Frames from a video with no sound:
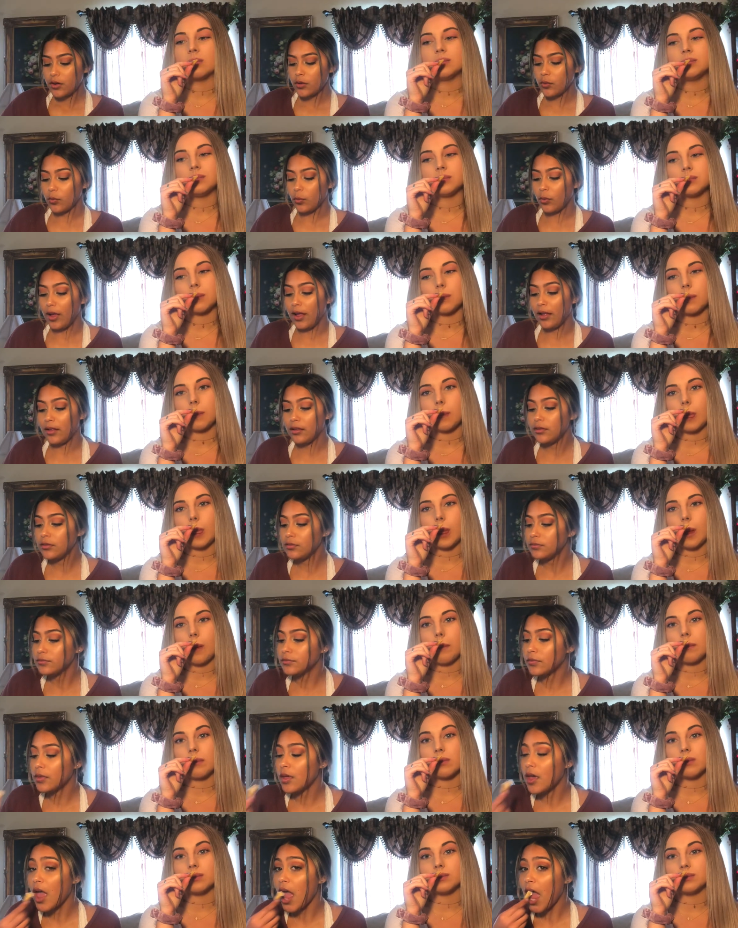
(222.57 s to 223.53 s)
Speaker 1: Well,
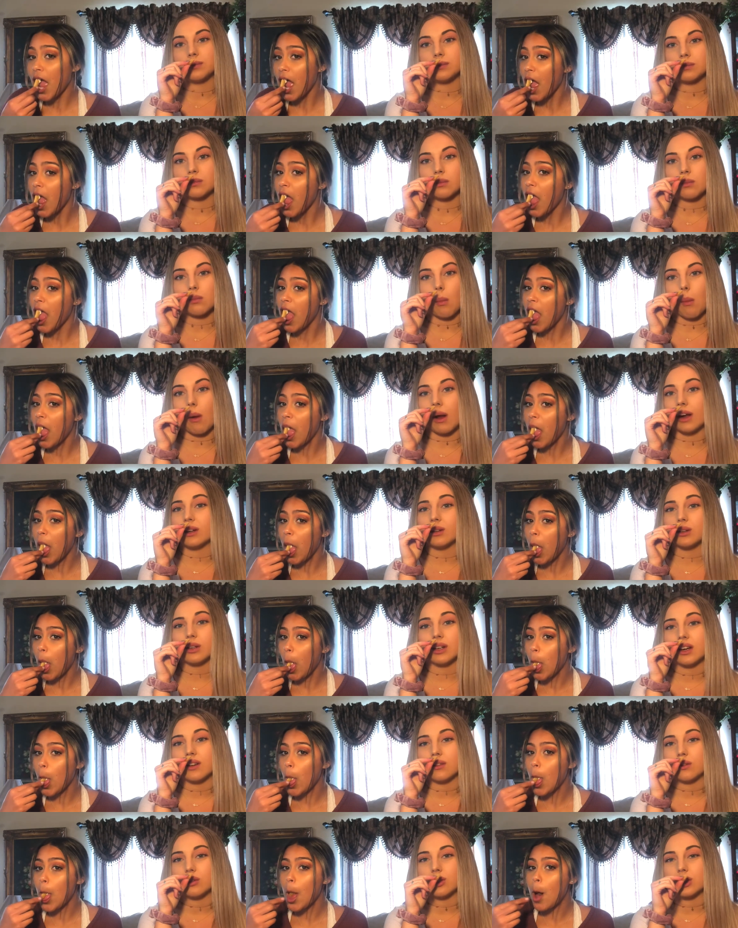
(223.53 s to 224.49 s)
I don't
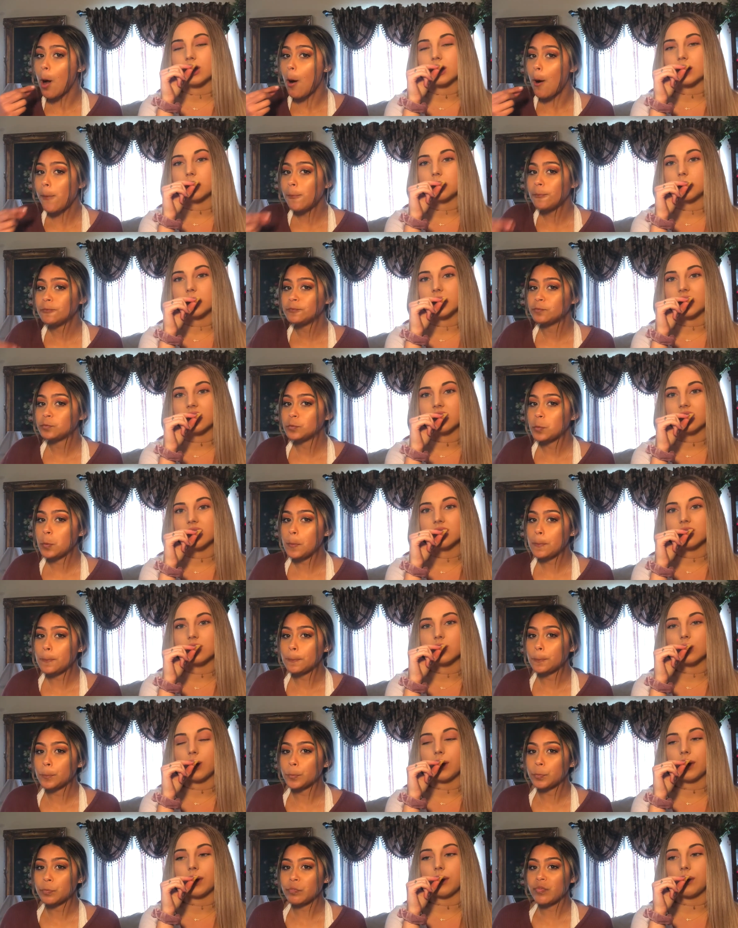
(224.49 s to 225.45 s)
have strict parents,
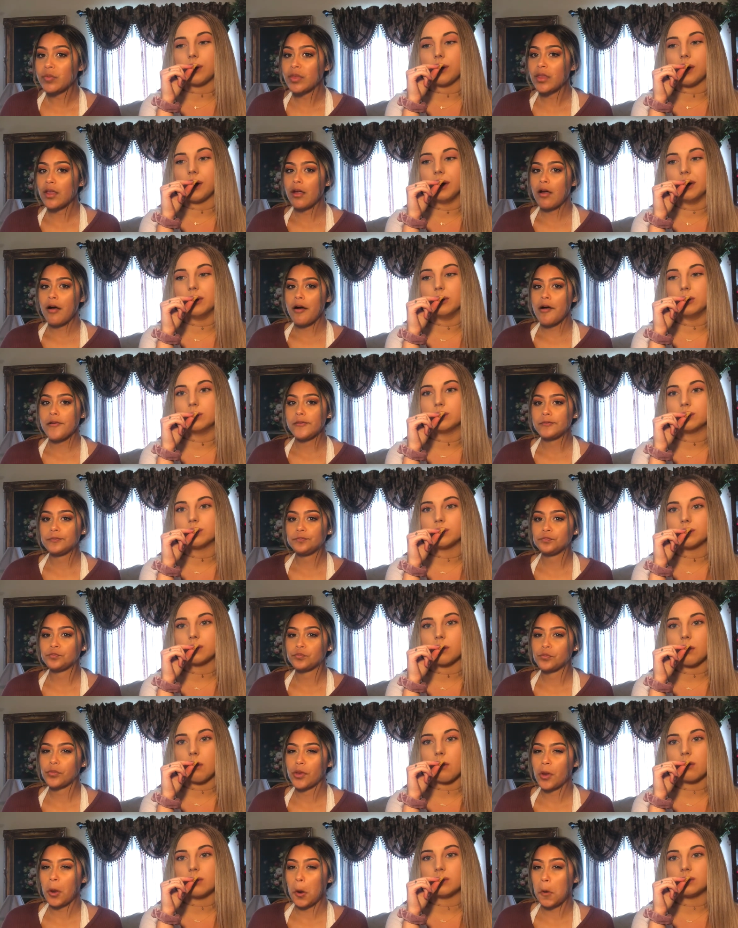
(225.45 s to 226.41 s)
so I don't know.
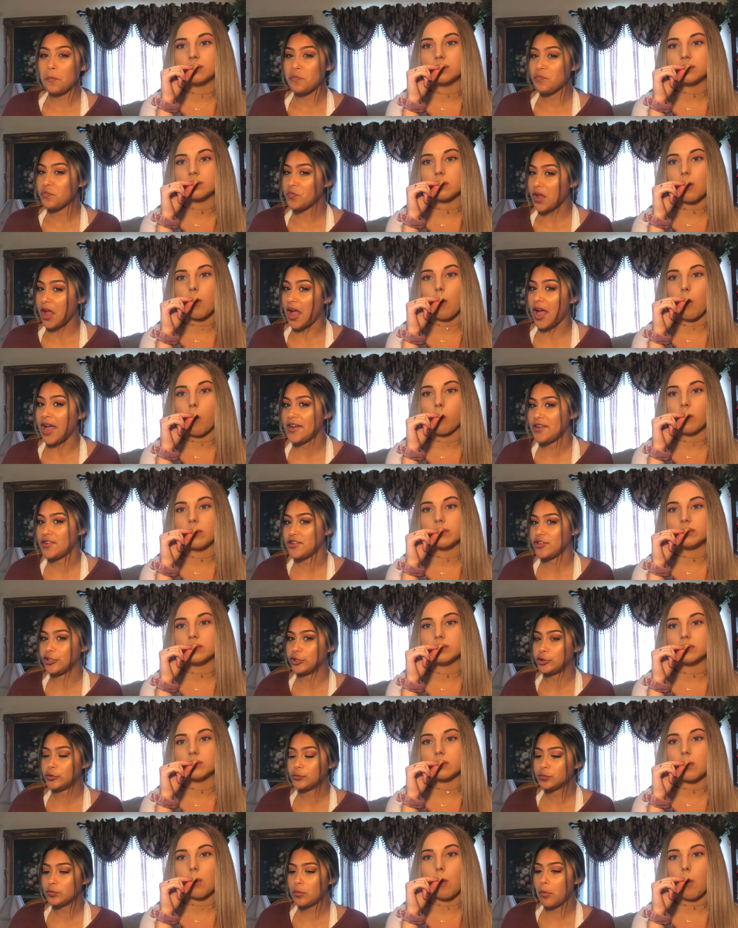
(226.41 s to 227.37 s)
I
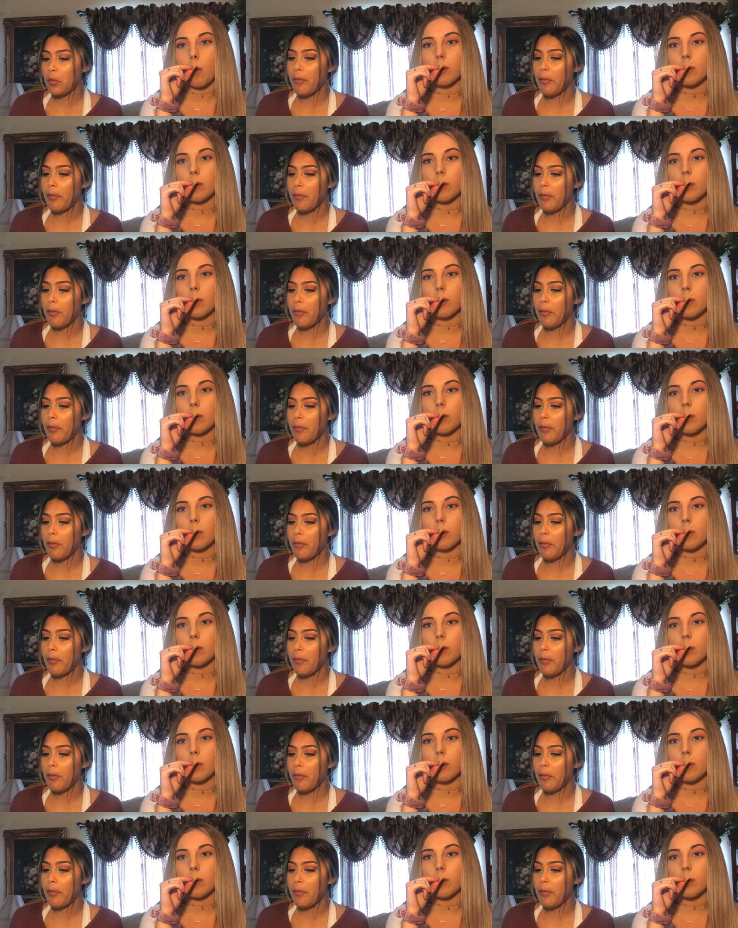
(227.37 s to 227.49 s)
do.